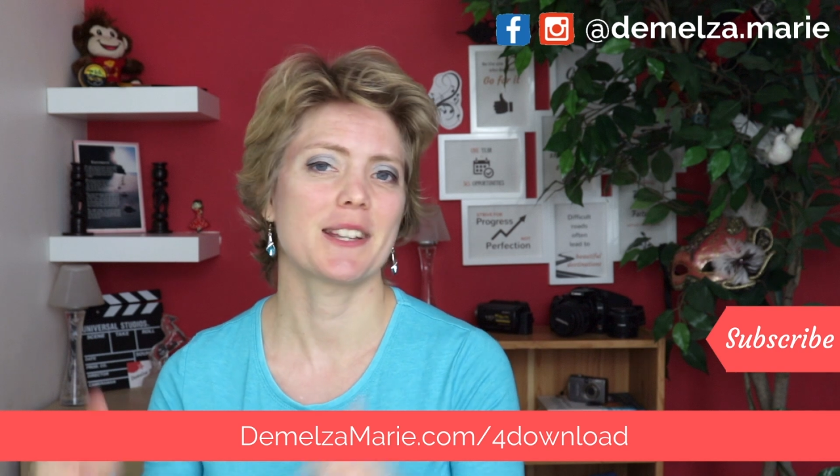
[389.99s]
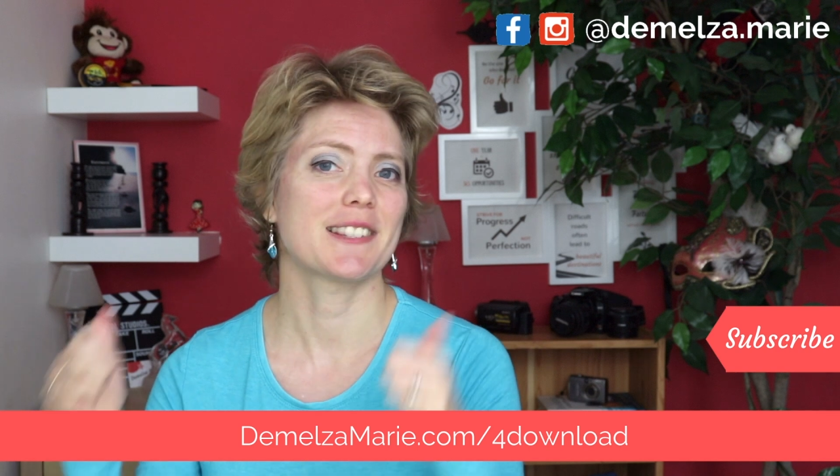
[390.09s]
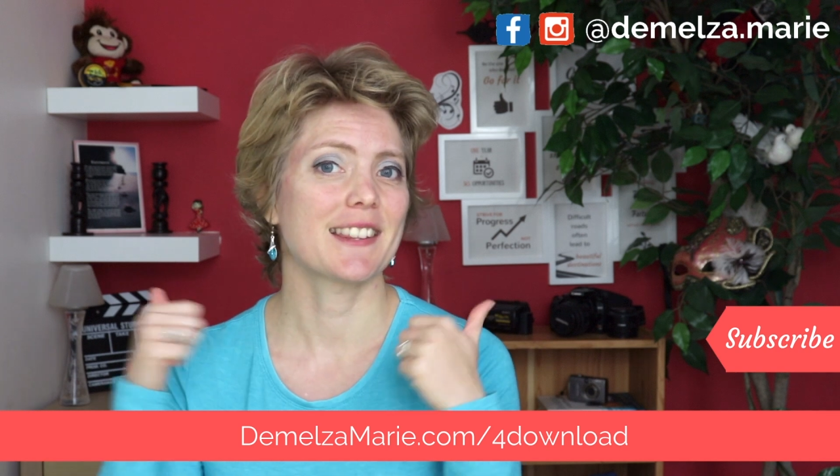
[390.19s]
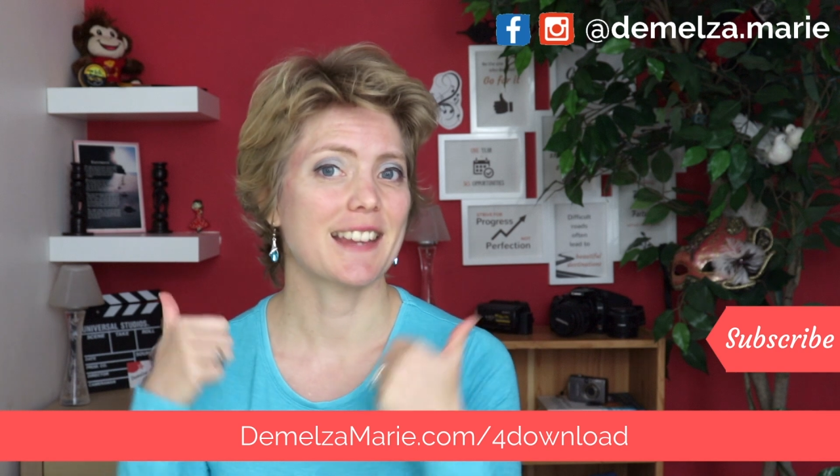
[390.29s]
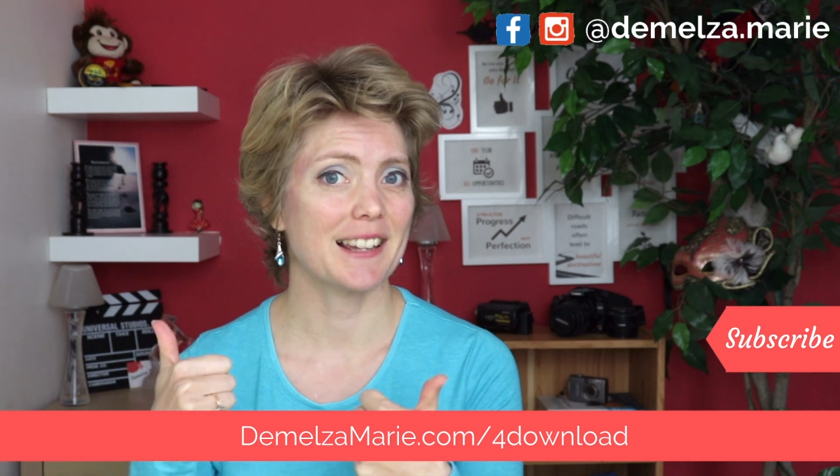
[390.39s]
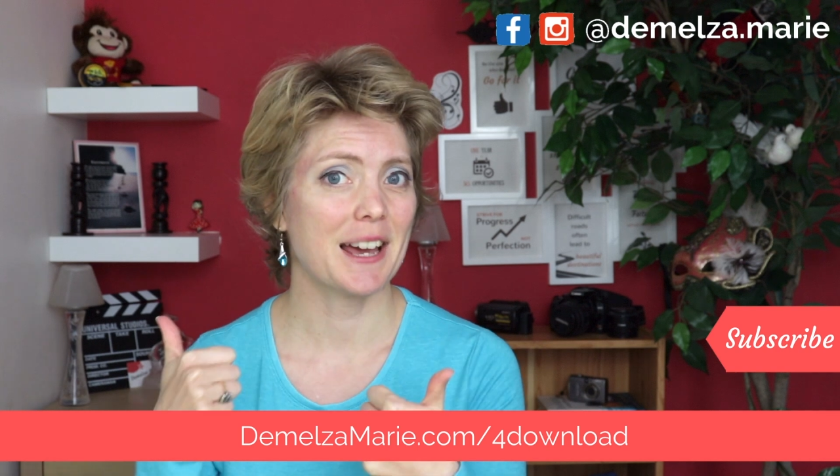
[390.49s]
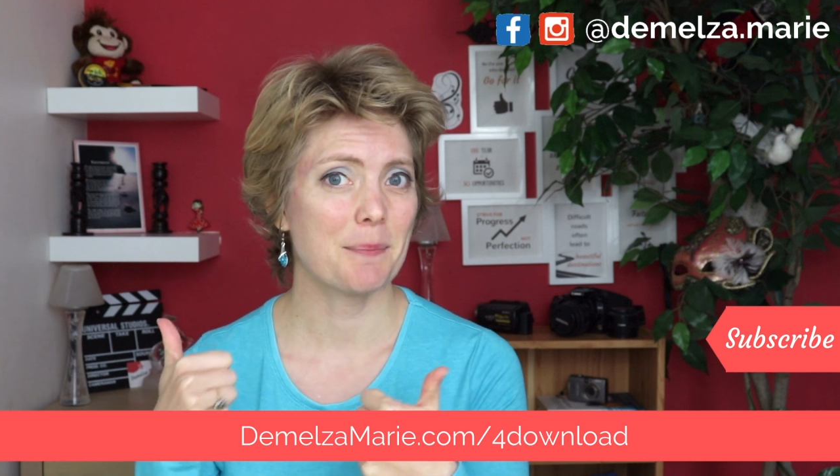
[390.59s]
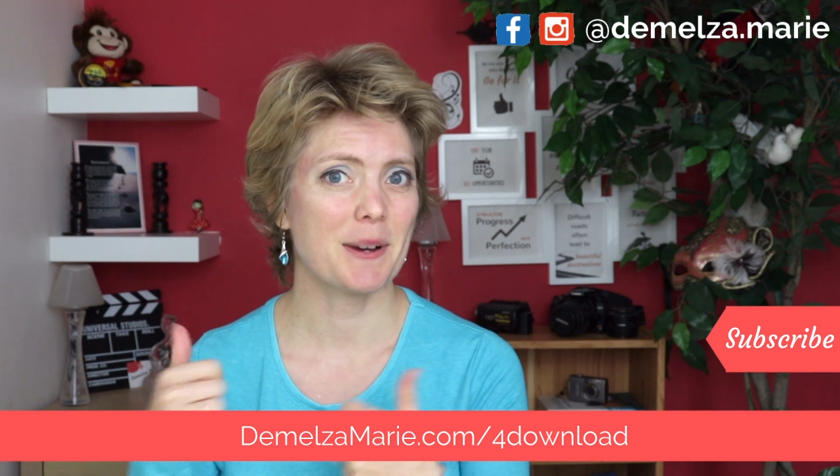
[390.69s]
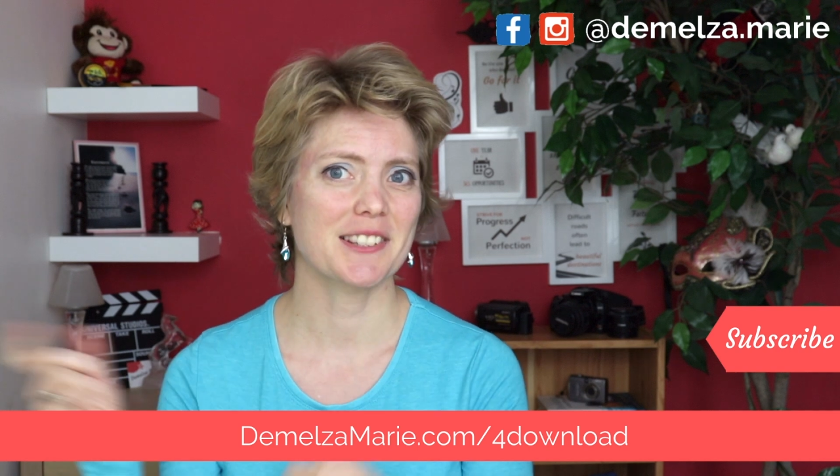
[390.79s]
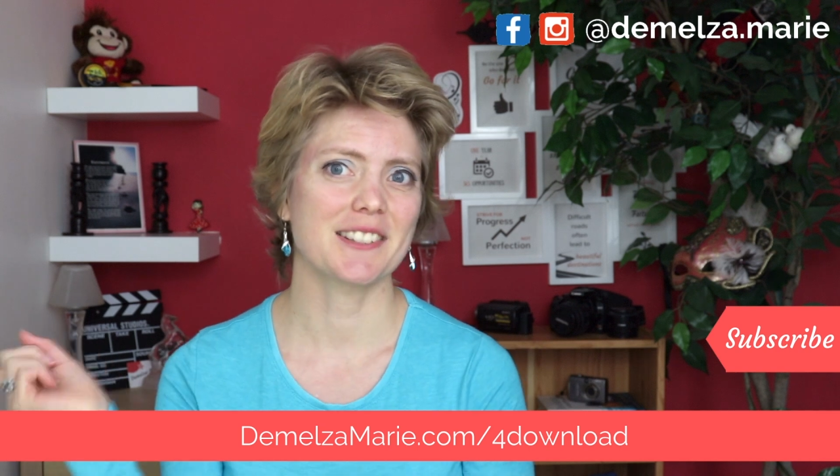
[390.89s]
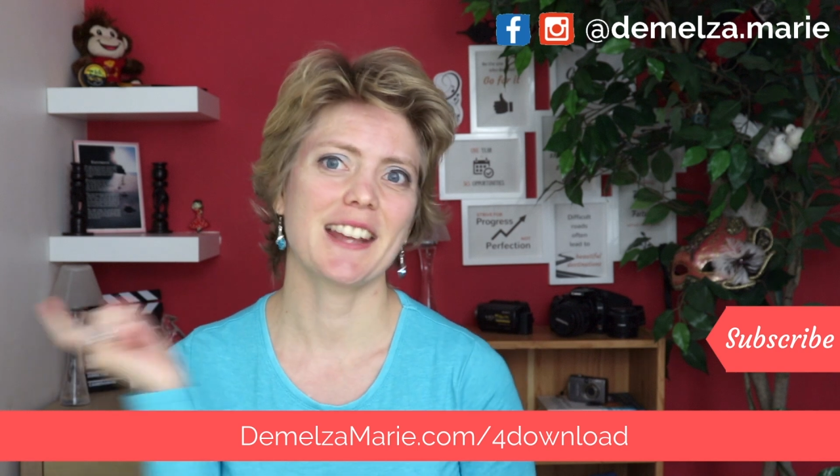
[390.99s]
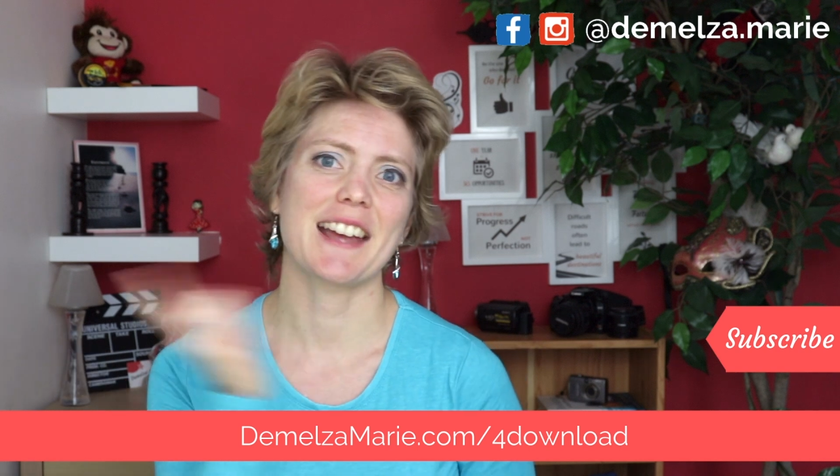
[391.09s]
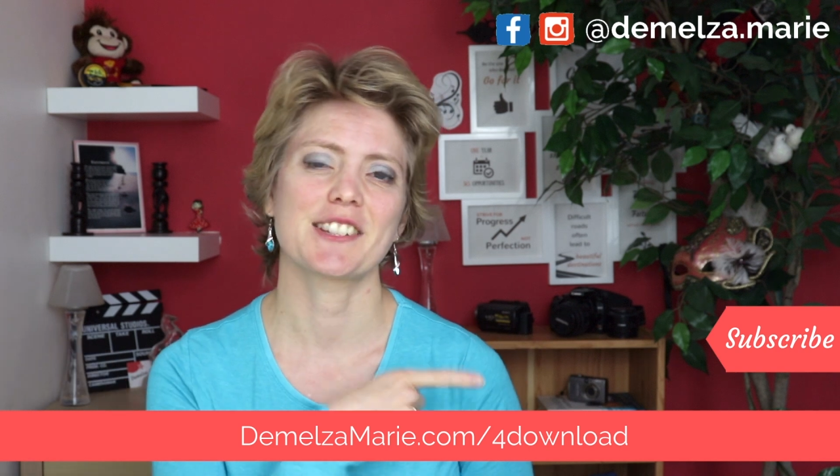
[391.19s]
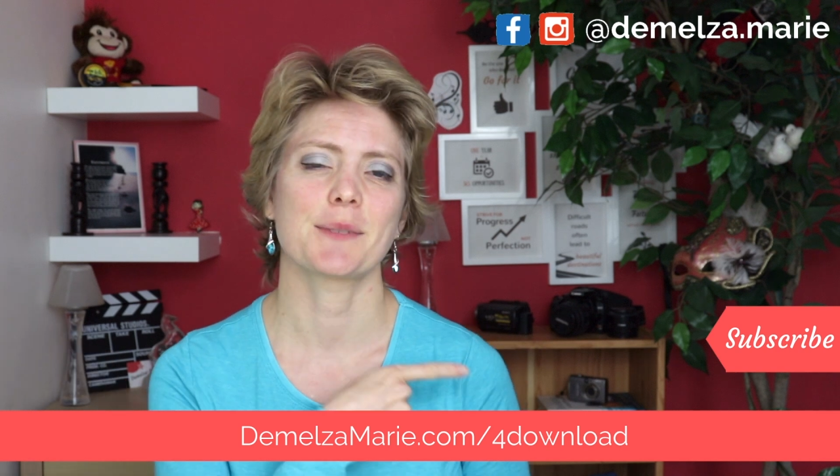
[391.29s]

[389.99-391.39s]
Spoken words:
please hit that like button and